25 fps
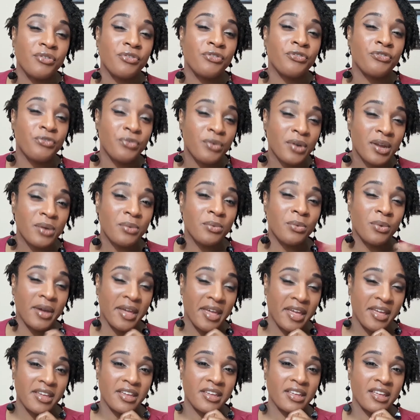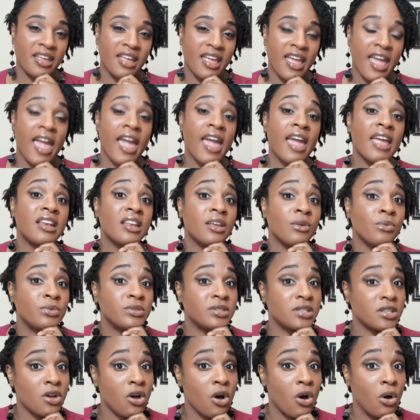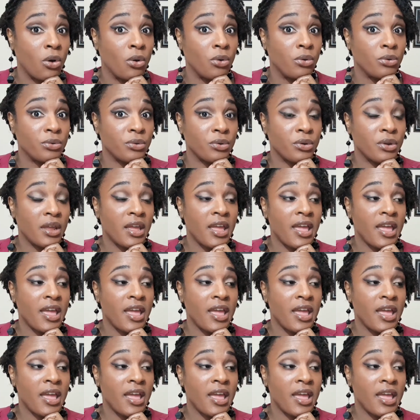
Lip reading: freeway, and it was cold.